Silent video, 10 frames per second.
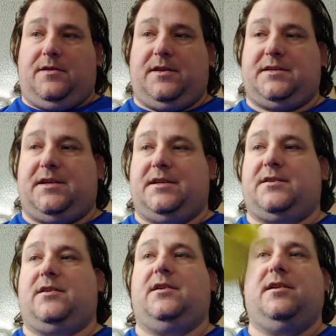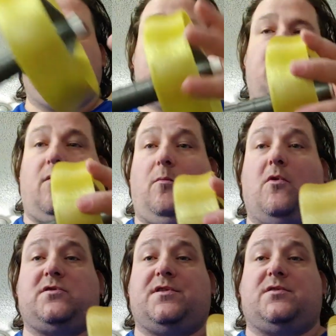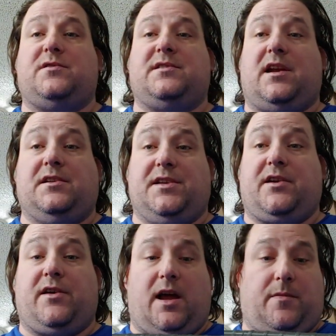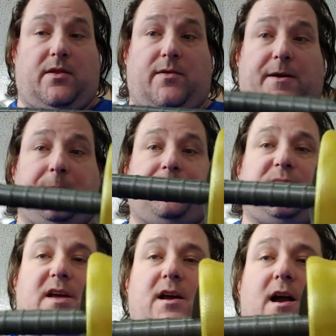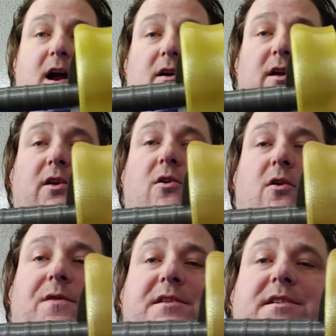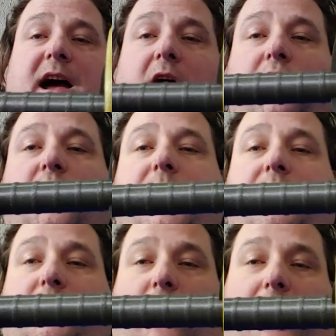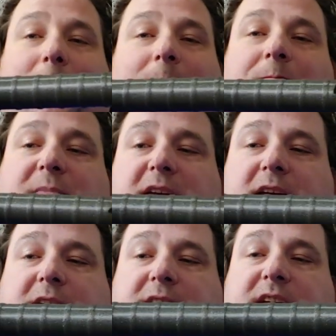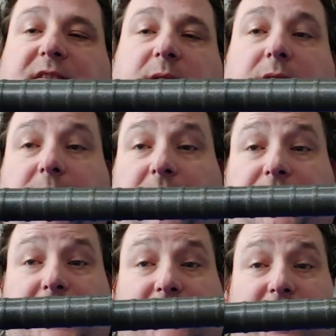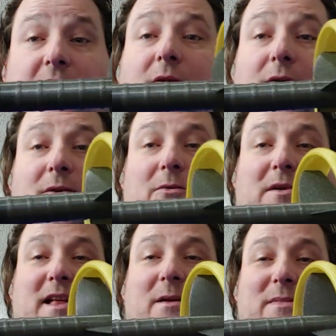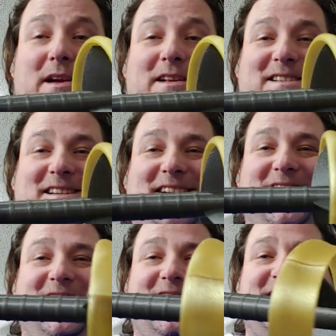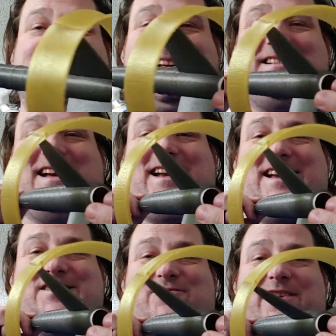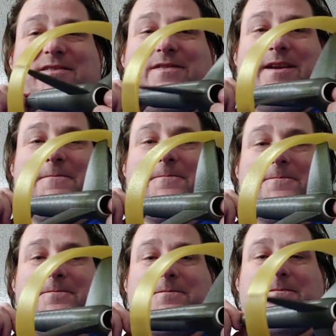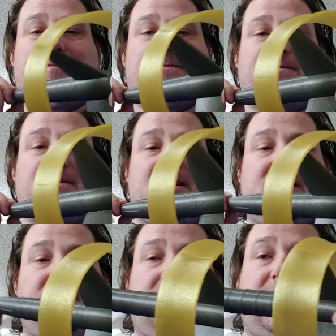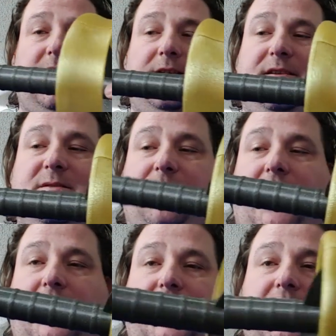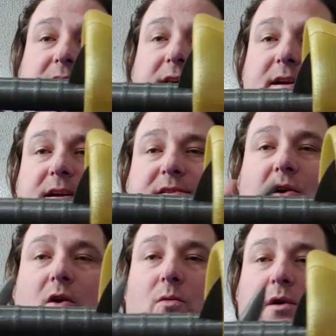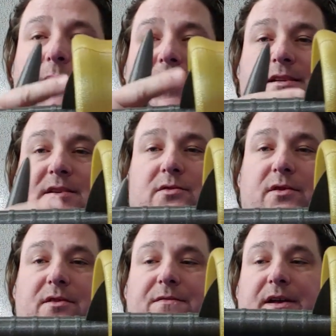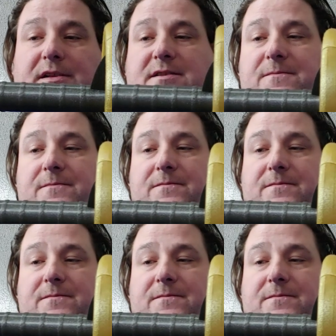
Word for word: this is, a, oh, most of this is designed in Tinkercad, by the way. I'm going to call this the Alcubierre 1. See if anybody can figure out what that means. So that's got a nice ring fin. This body is all one piece, including the fins.